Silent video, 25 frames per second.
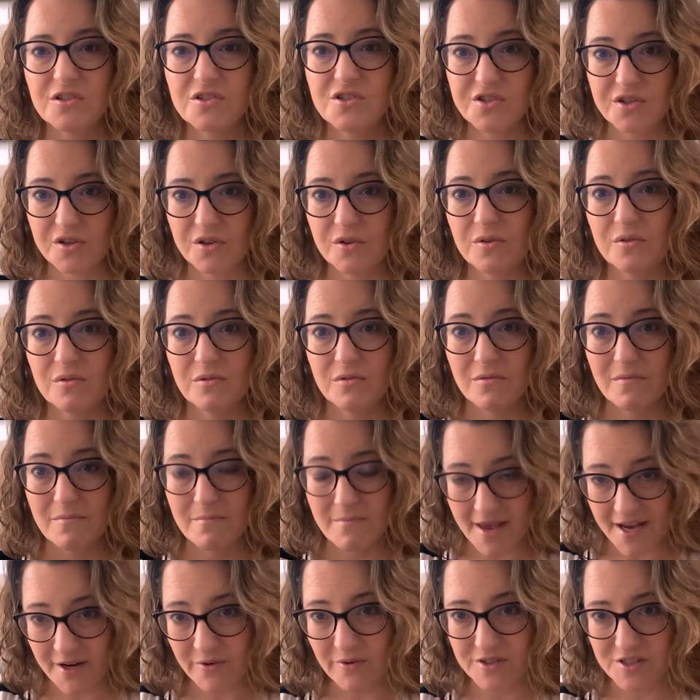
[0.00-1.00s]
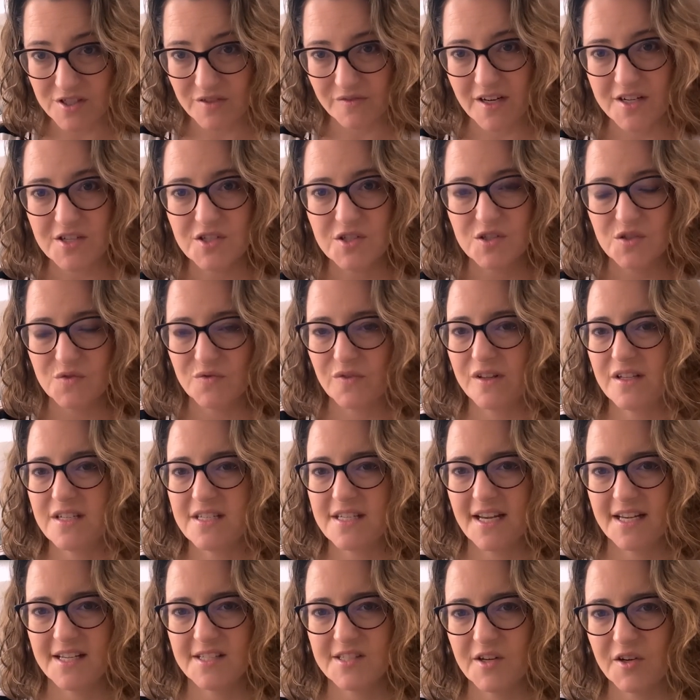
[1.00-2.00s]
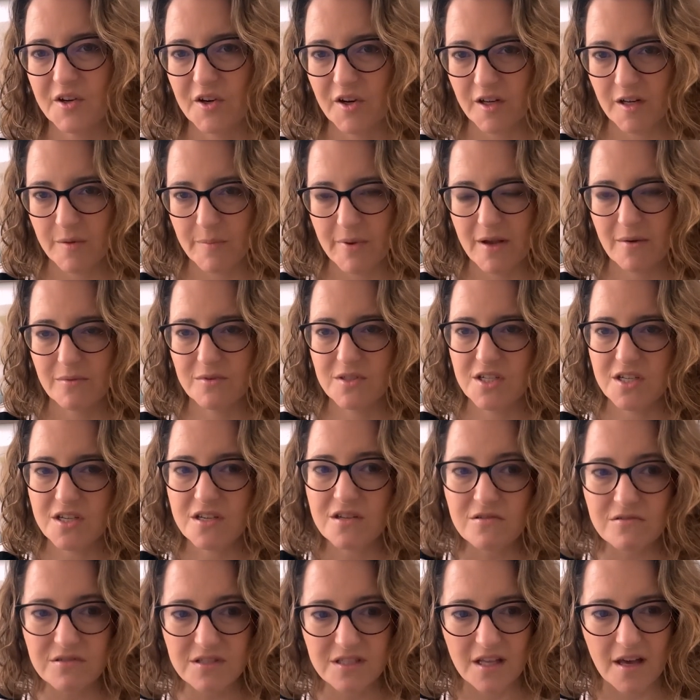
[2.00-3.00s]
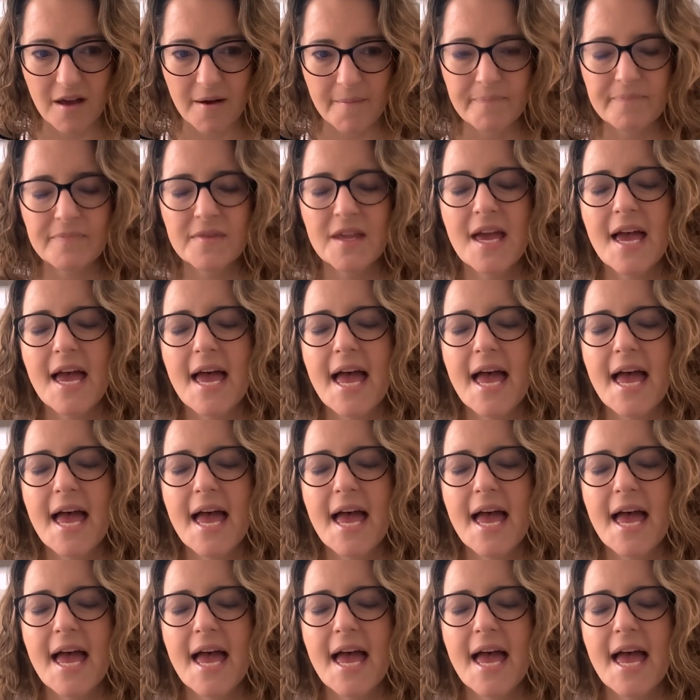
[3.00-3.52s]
to make reservations for the days that you're going to be able to use them.